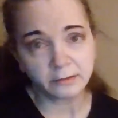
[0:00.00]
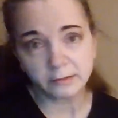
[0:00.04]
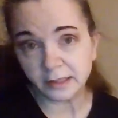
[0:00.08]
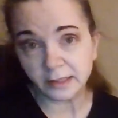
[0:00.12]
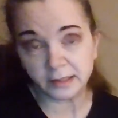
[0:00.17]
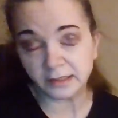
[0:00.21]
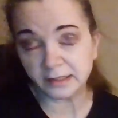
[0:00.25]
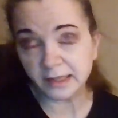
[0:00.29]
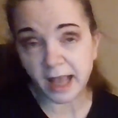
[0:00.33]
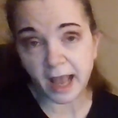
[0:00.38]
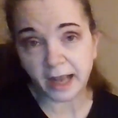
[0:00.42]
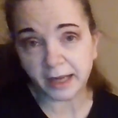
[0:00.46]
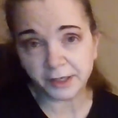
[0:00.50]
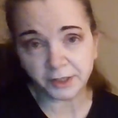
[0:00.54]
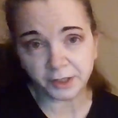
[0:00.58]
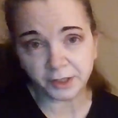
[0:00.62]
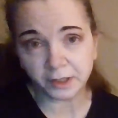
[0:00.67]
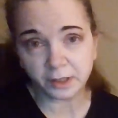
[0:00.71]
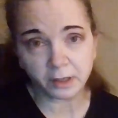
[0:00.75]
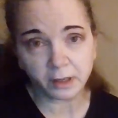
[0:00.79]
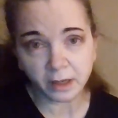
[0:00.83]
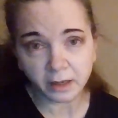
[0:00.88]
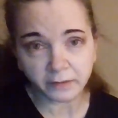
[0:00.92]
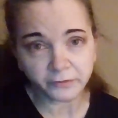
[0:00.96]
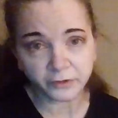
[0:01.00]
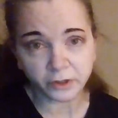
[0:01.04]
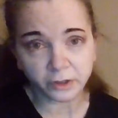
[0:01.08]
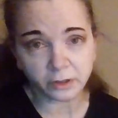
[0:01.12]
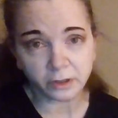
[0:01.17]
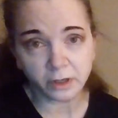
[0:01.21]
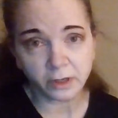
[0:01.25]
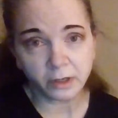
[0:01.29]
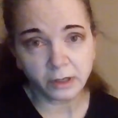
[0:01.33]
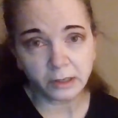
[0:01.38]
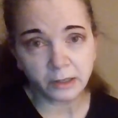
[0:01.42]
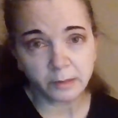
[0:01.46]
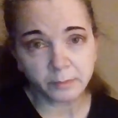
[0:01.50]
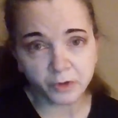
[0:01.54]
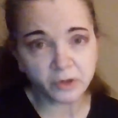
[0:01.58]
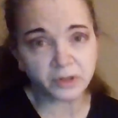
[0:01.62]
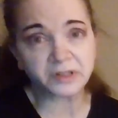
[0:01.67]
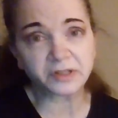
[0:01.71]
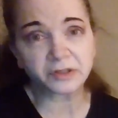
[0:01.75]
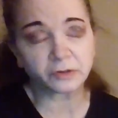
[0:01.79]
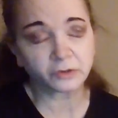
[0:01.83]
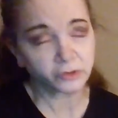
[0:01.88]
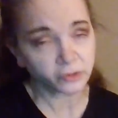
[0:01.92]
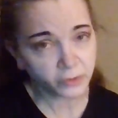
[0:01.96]
is not going to cover
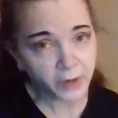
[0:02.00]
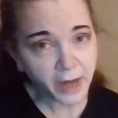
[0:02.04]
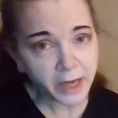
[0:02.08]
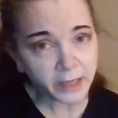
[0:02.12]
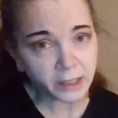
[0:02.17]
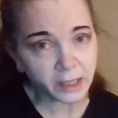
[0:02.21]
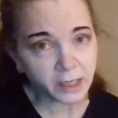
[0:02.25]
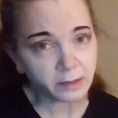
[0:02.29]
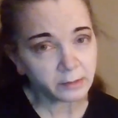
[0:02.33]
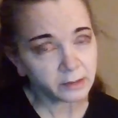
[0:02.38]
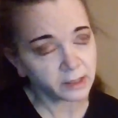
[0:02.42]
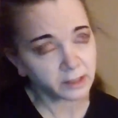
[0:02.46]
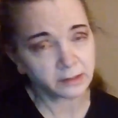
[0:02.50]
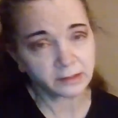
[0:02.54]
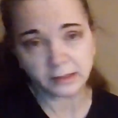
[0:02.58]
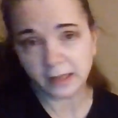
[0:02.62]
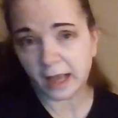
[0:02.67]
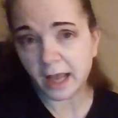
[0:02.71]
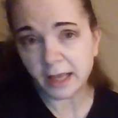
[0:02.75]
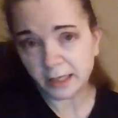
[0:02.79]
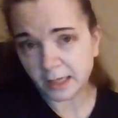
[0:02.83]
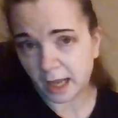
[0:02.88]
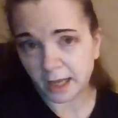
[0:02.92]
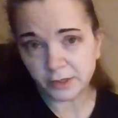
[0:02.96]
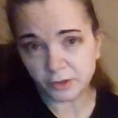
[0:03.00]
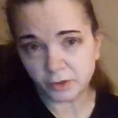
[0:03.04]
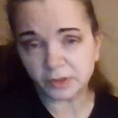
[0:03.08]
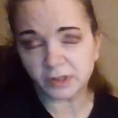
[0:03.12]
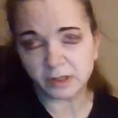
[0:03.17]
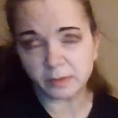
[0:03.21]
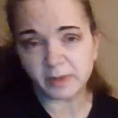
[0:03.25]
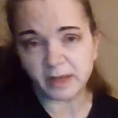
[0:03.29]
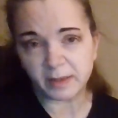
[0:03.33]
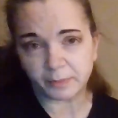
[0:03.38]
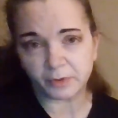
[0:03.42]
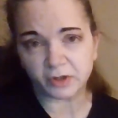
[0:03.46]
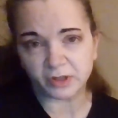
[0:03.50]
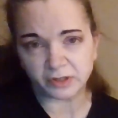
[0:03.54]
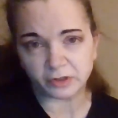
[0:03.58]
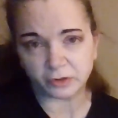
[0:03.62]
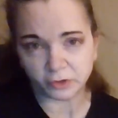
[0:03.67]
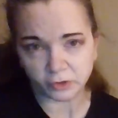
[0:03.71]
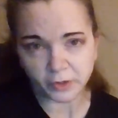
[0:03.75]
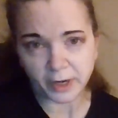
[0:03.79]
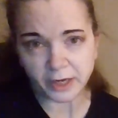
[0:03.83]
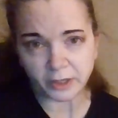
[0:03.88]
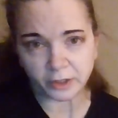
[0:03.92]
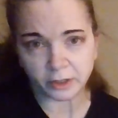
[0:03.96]
personal training, because I used to be a
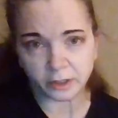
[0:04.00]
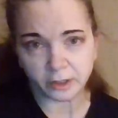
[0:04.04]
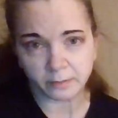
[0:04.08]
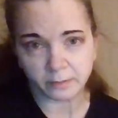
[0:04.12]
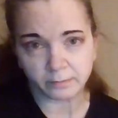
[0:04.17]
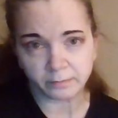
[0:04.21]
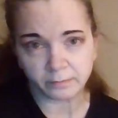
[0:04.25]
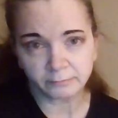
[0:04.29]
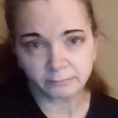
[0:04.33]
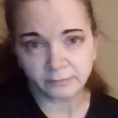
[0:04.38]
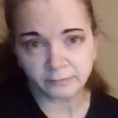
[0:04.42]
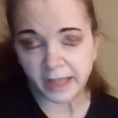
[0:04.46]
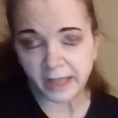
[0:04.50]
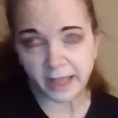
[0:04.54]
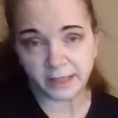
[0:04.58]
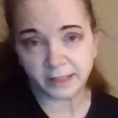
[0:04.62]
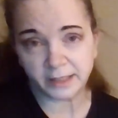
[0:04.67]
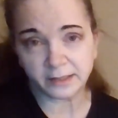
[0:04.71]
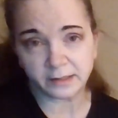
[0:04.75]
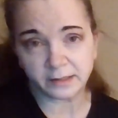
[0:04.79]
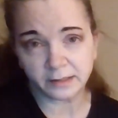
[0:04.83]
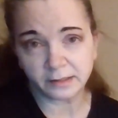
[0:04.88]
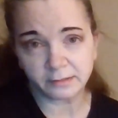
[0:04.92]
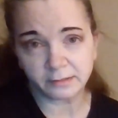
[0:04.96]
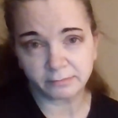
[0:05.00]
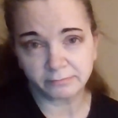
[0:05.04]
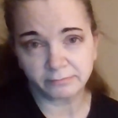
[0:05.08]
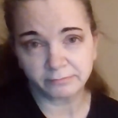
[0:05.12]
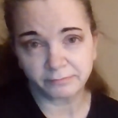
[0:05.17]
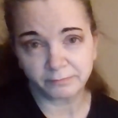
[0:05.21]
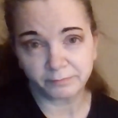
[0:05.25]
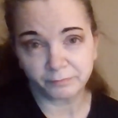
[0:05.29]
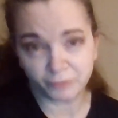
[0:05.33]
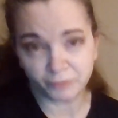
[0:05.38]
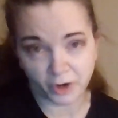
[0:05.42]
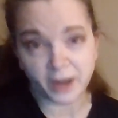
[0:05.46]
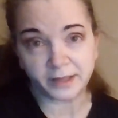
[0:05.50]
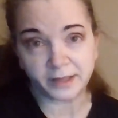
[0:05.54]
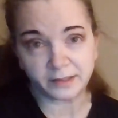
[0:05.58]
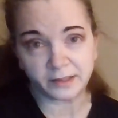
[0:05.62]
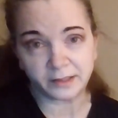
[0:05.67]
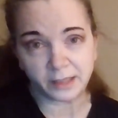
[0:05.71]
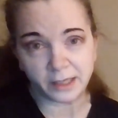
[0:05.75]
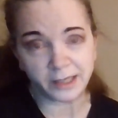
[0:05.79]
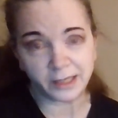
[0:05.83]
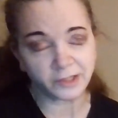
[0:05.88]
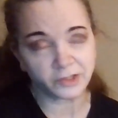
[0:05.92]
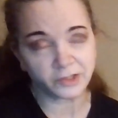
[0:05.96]
personal trainer and it's
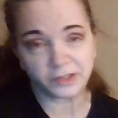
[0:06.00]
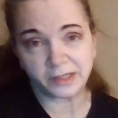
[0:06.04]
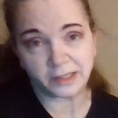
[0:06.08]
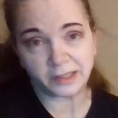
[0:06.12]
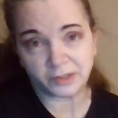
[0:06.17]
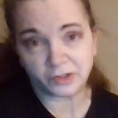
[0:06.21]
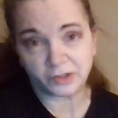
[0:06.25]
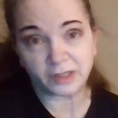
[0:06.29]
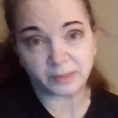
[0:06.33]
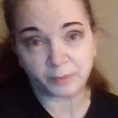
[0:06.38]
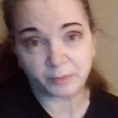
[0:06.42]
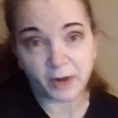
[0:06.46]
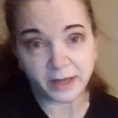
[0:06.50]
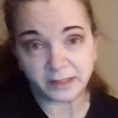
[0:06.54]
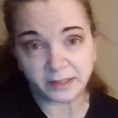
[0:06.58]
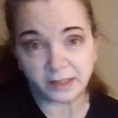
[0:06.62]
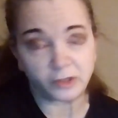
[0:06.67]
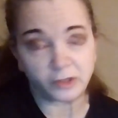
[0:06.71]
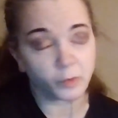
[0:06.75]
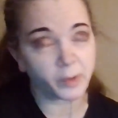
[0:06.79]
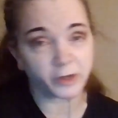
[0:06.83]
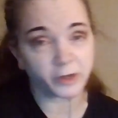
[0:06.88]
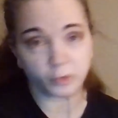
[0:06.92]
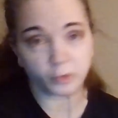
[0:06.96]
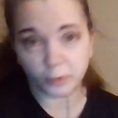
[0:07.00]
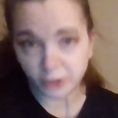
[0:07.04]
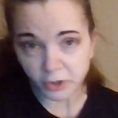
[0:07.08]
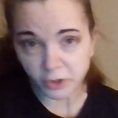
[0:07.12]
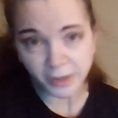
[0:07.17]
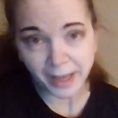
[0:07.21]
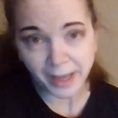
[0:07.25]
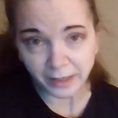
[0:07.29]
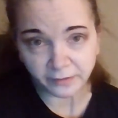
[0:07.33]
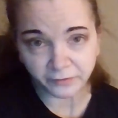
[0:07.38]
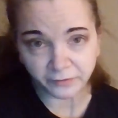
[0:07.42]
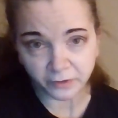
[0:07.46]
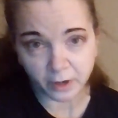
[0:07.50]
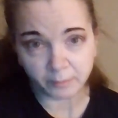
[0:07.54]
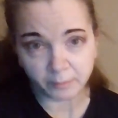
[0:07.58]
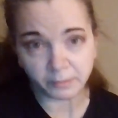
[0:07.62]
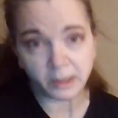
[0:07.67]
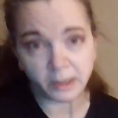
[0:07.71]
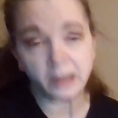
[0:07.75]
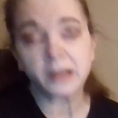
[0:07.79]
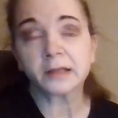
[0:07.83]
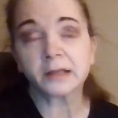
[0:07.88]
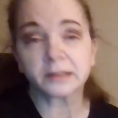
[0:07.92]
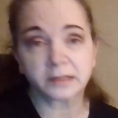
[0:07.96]
pricey. It's just pricey no matter where you get it from.
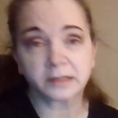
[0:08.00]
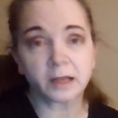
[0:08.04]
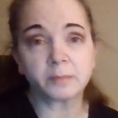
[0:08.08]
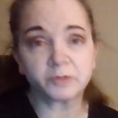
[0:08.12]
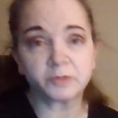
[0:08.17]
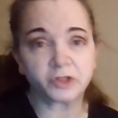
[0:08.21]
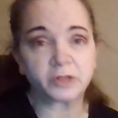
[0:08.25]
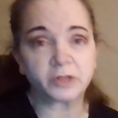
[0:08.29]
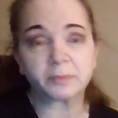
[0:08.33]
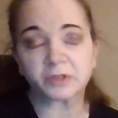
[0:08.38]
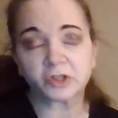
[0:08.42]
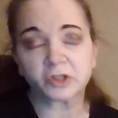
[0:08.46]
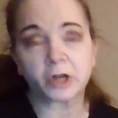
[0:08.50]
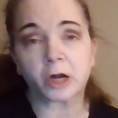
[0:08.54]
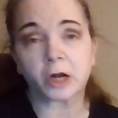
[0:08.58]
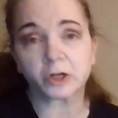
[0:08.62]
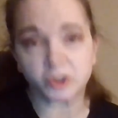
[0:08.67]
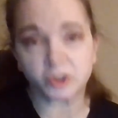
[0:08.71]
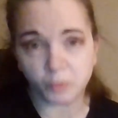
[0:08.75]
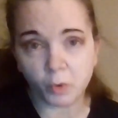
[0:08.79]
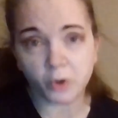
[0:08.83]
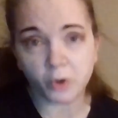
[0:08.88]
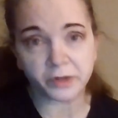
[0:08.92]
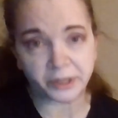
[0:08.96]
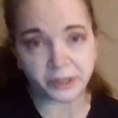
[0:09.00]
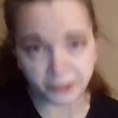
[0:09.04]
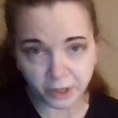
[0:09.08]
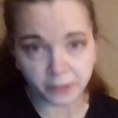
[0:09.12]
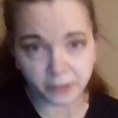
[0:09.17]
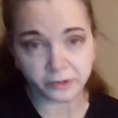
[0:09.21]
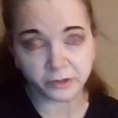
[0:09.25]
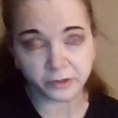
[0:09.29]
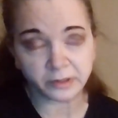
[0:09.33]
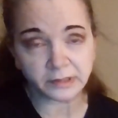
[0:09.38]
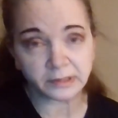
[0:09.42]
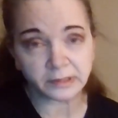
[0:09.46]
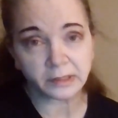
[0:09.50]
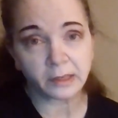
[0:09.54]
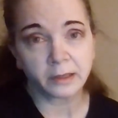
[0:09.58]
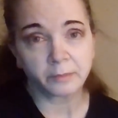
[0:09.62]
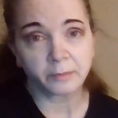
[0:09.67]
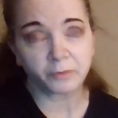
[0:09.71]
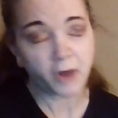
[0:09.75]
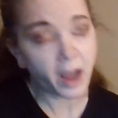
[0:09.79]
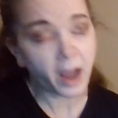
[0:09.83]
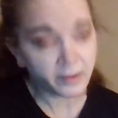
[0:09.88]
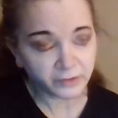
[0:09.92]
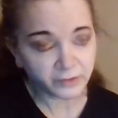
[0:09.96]
Some gyms charge more than others.
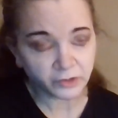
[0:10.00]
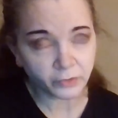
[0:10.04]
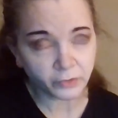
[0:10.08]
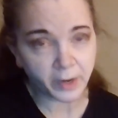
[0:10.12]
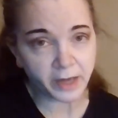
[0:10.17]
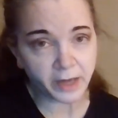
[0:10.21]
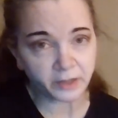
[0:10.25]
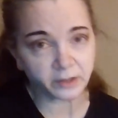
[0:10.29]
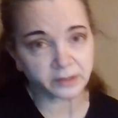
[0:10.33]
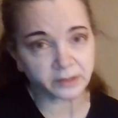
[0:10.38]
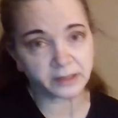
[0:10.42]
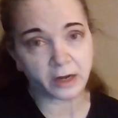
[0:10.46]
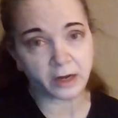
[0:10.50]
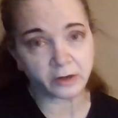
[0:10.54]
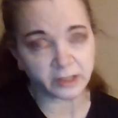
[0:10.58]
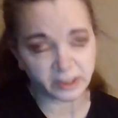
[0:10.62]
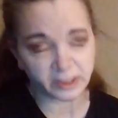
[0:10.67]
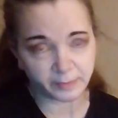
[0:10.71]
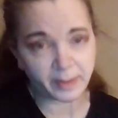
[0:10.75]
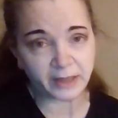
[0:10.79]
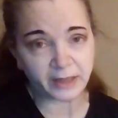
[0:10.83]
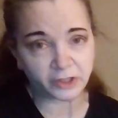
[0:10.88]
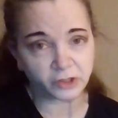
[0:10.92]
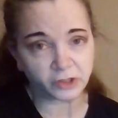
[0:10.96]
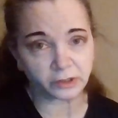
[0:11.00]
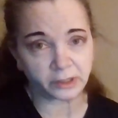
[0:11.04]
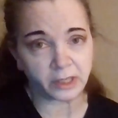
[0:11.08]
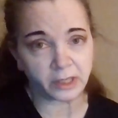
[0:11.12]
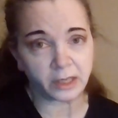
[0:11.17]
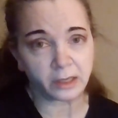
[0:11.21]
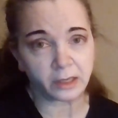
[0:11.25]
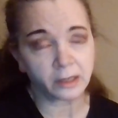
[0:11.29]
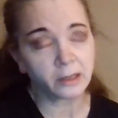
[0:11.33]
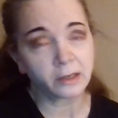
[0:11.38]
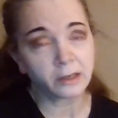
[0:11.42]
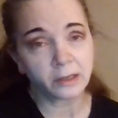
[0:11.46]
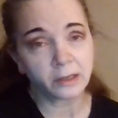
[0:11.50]
Private trainers are especially